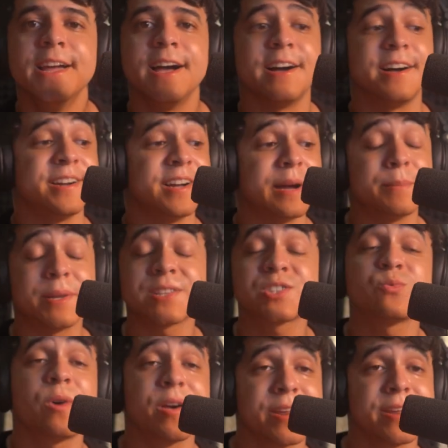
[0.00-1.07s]
Uh, I'm not
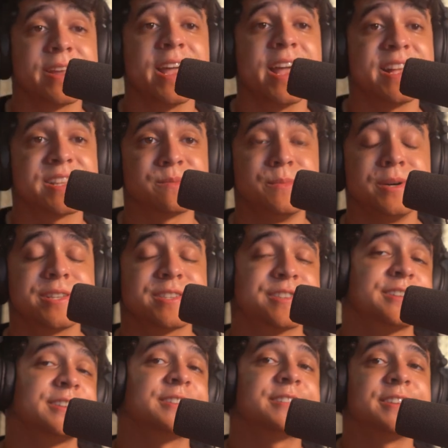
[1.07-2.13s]
sweating as
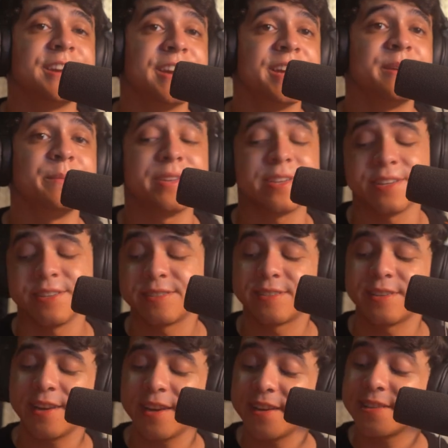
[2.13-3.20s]
much today because
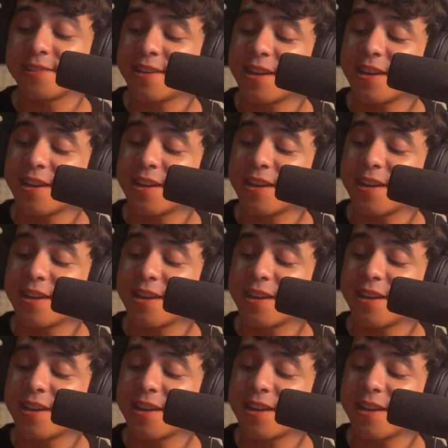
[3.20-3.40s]
today it's